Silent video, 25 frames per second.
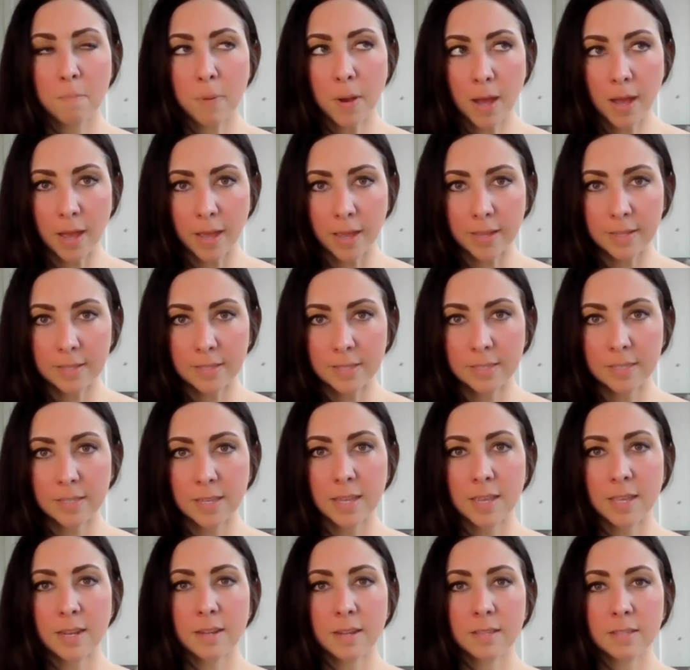but
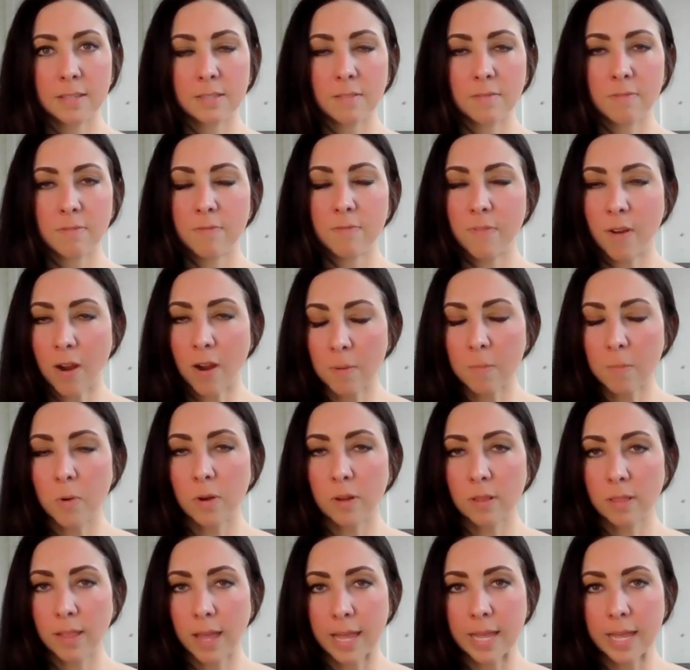it is far
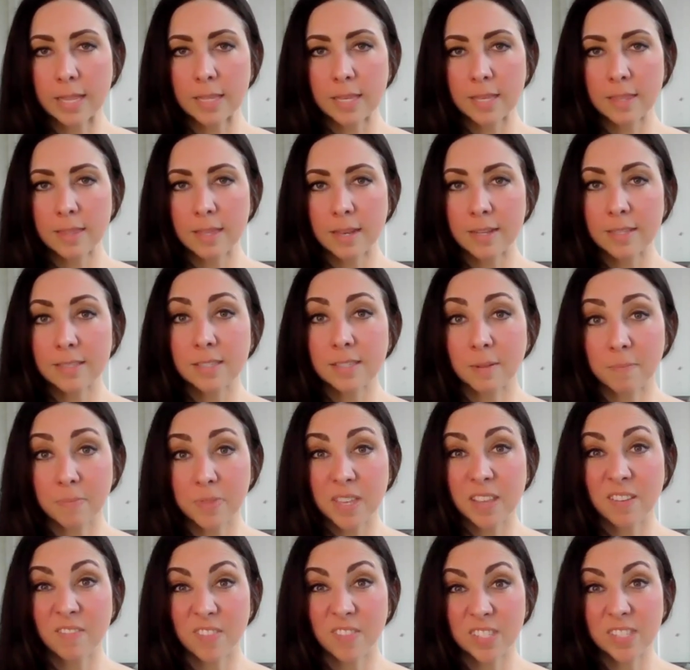more likely that it's
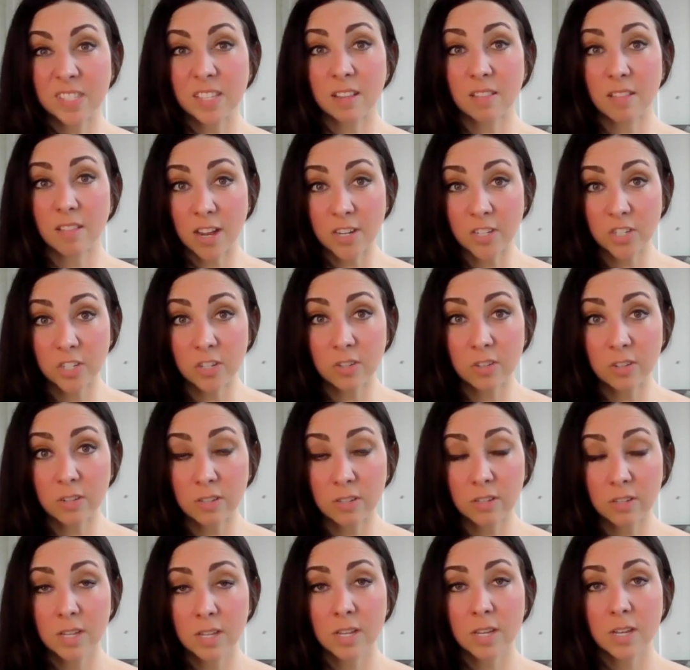something
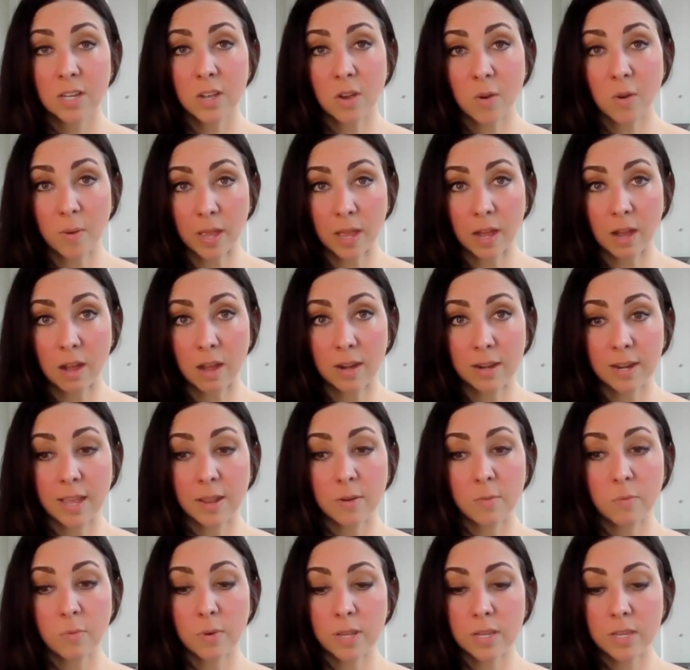physiological going on.
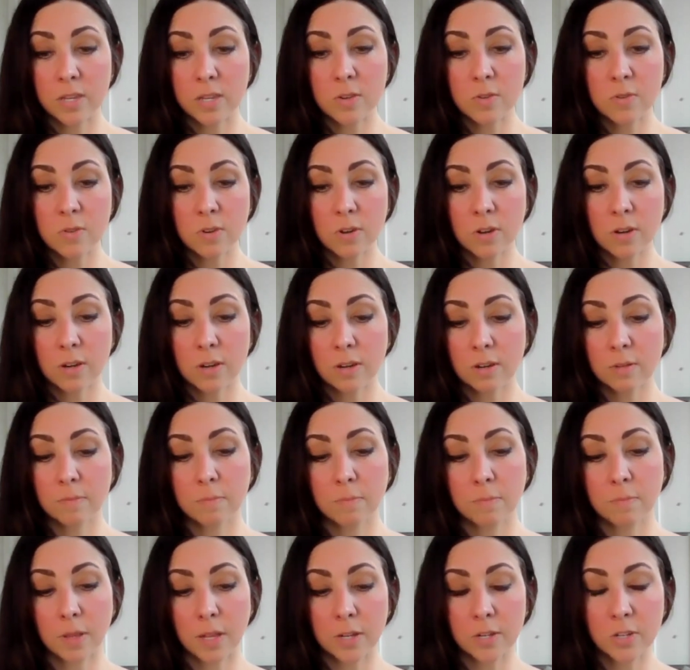And when your
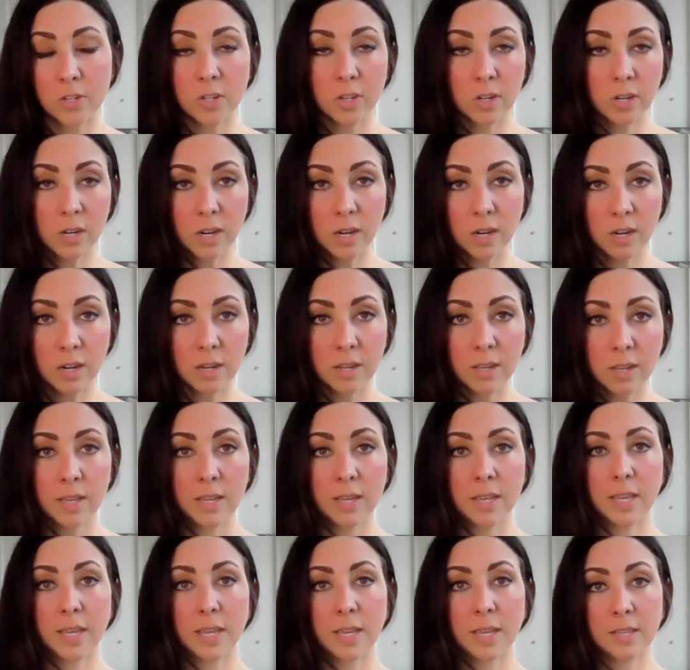blood sugar
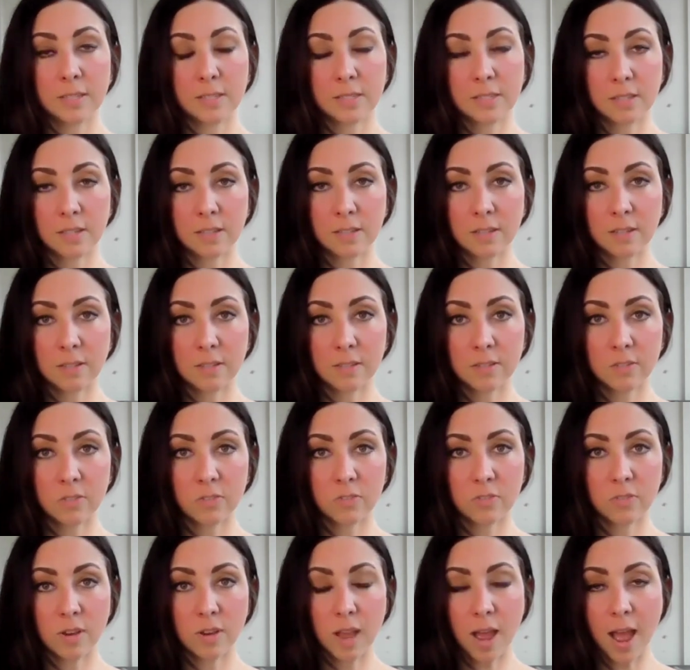is
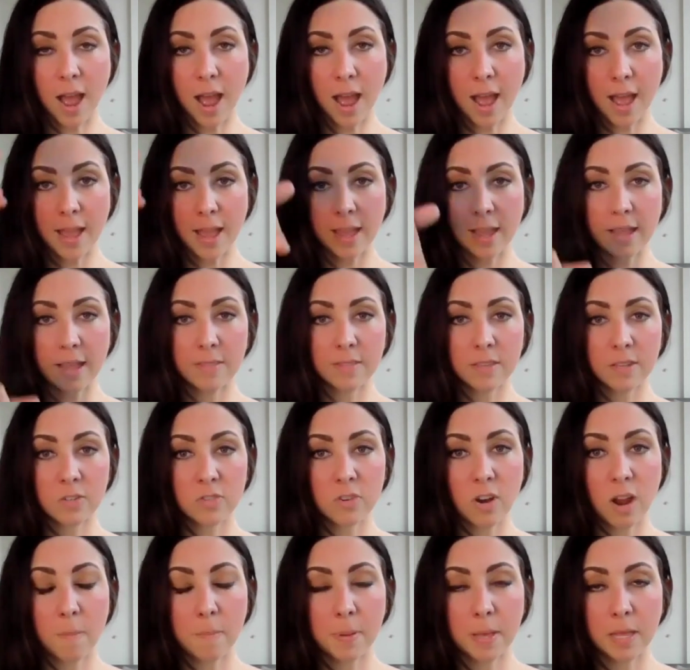high and then
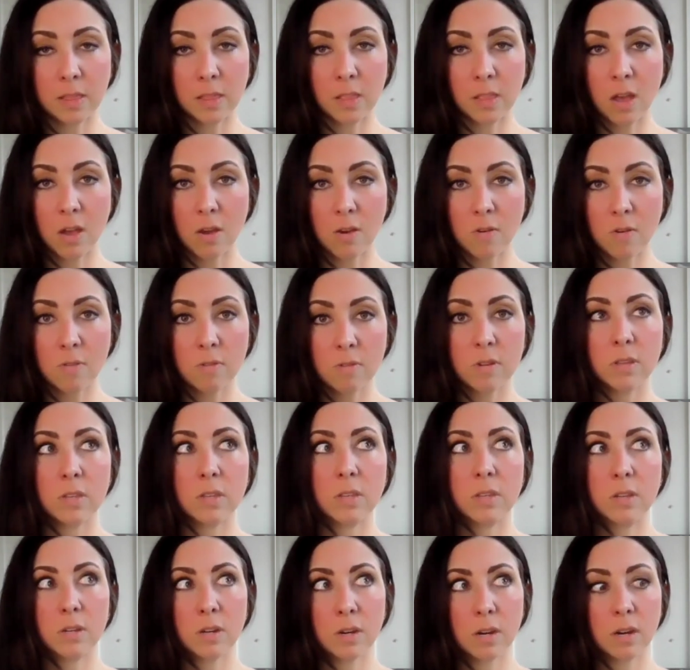dropping low,
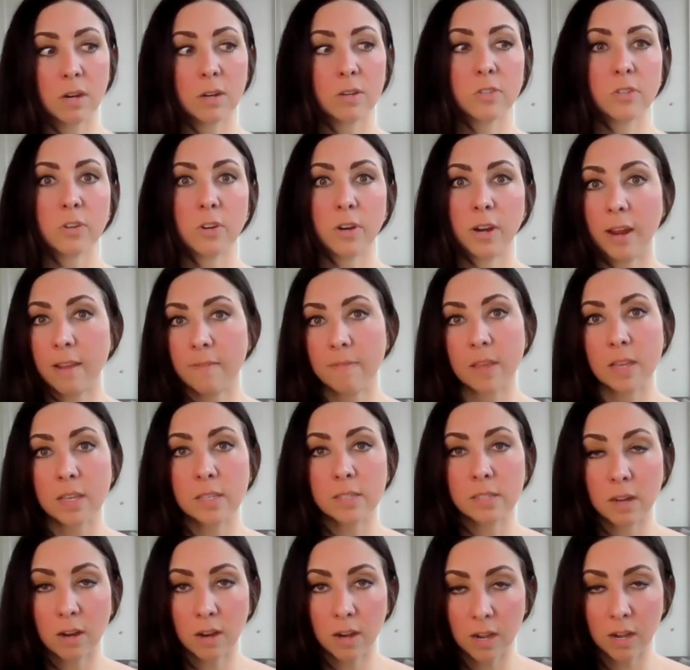your
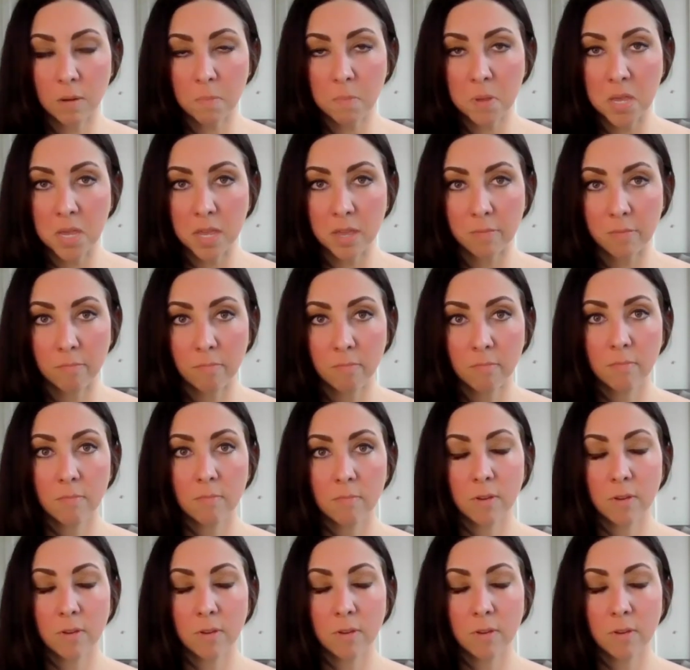cravings are going to be